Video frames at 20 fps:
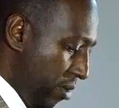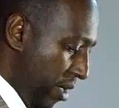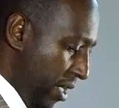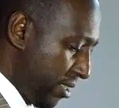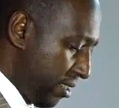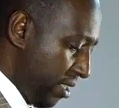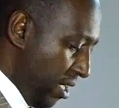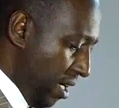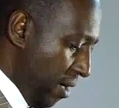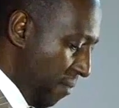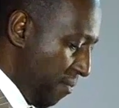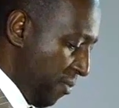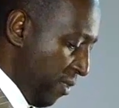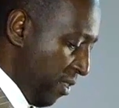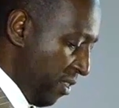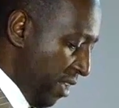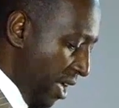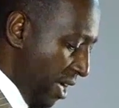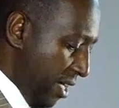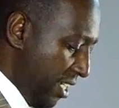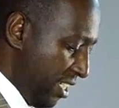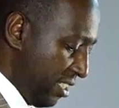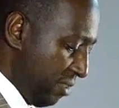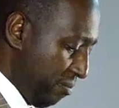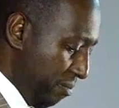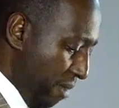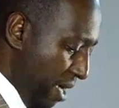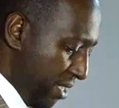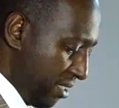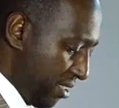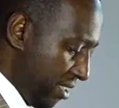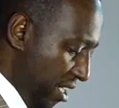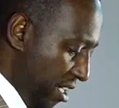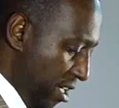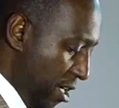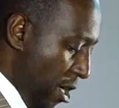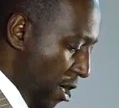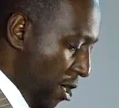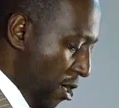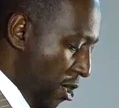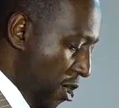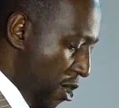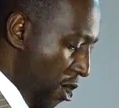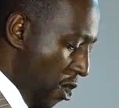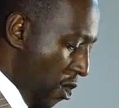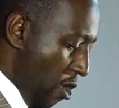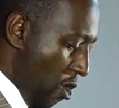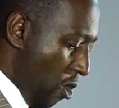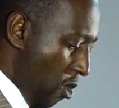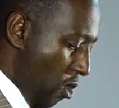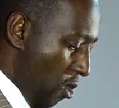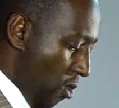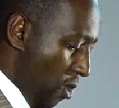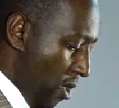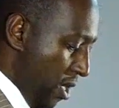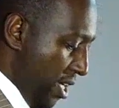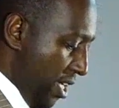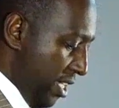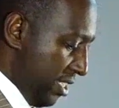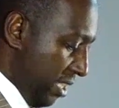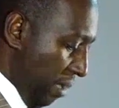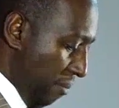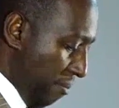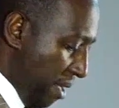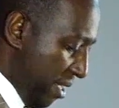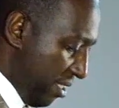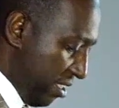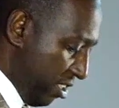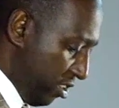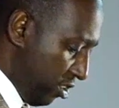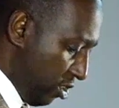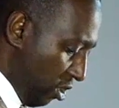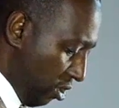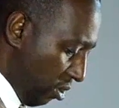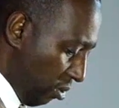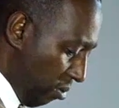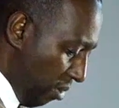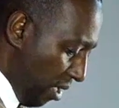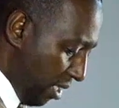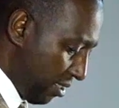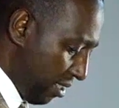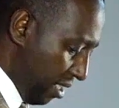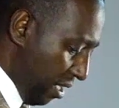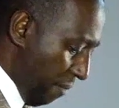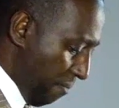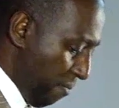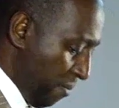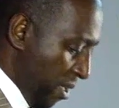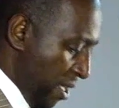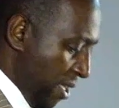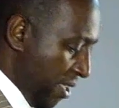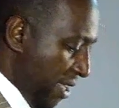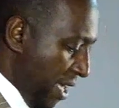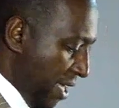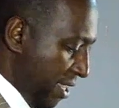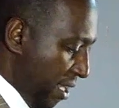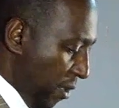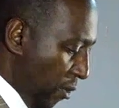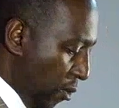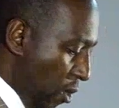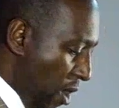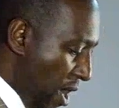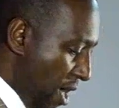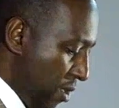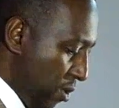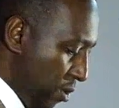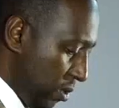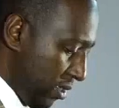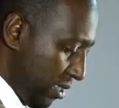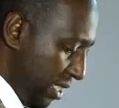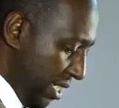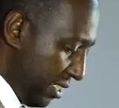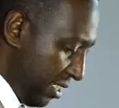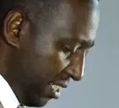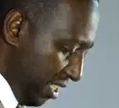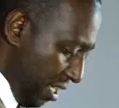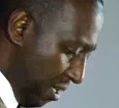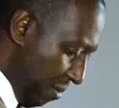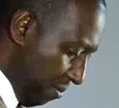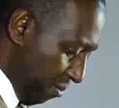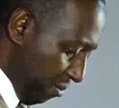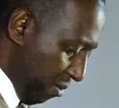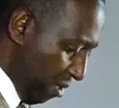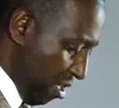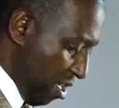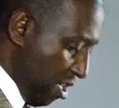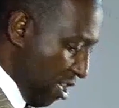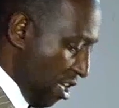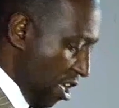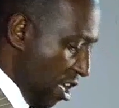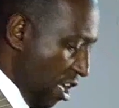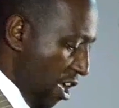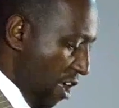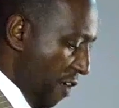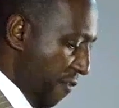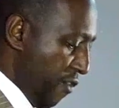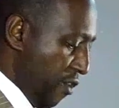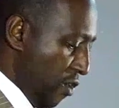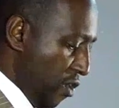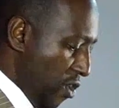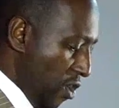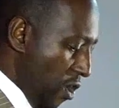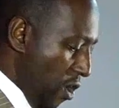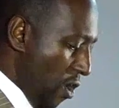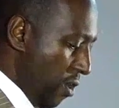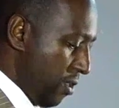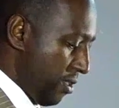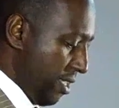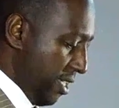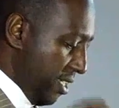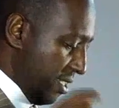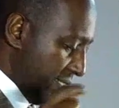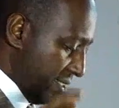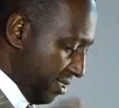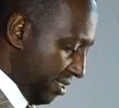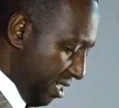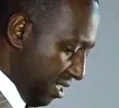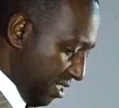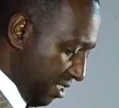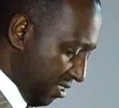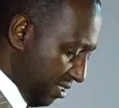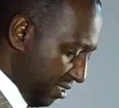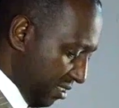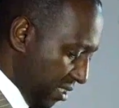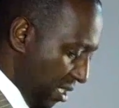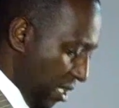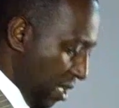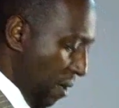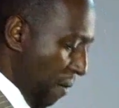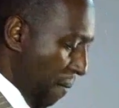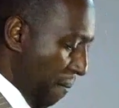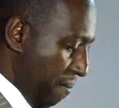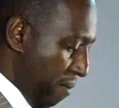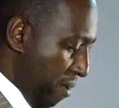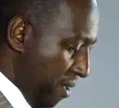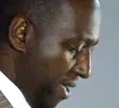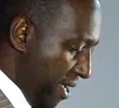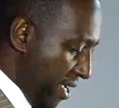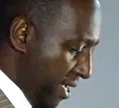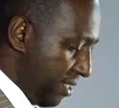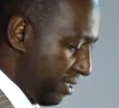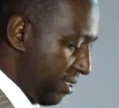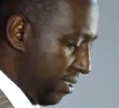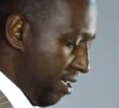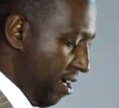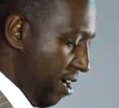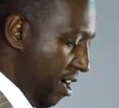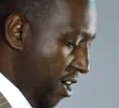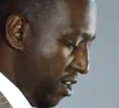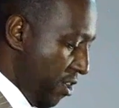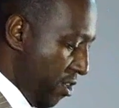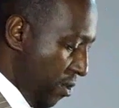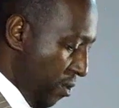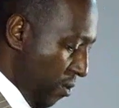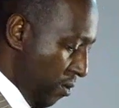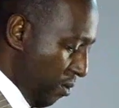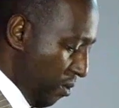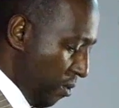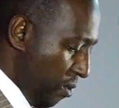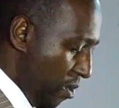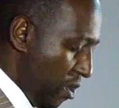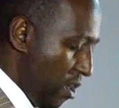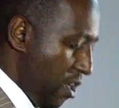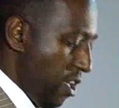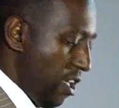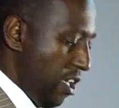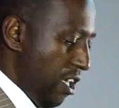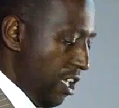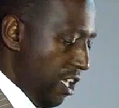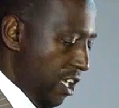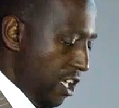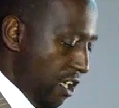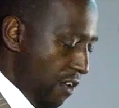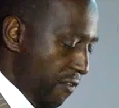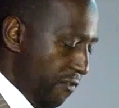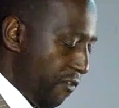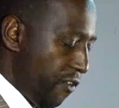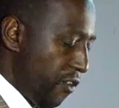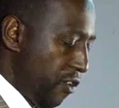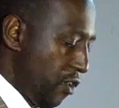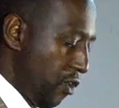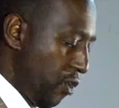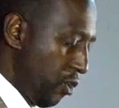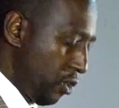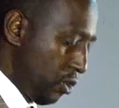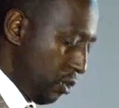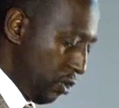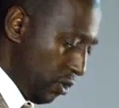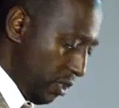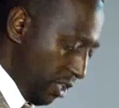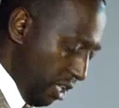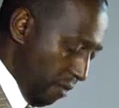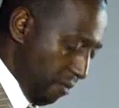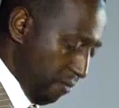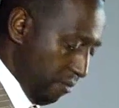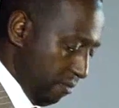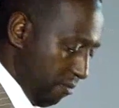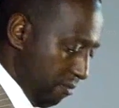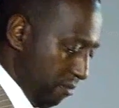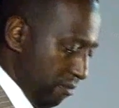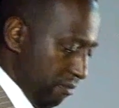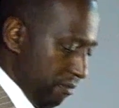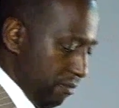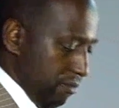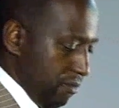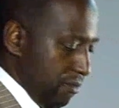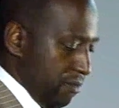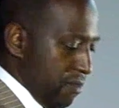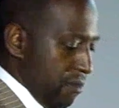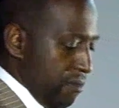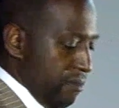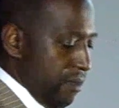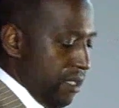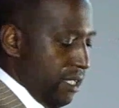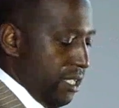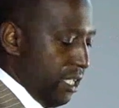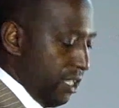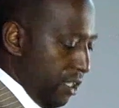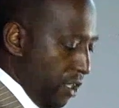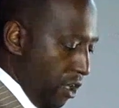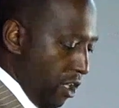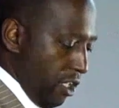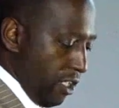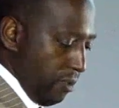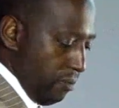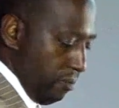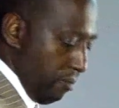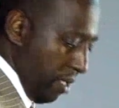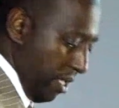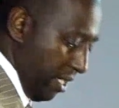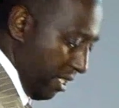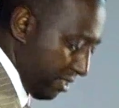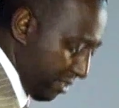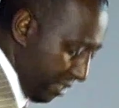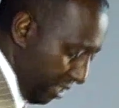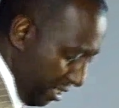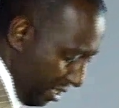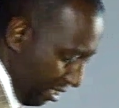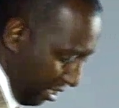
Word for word: greater than his master, nor is a messenger greater than the one who sent him. If you know these things, blessed are you if you do them. May the Lord bless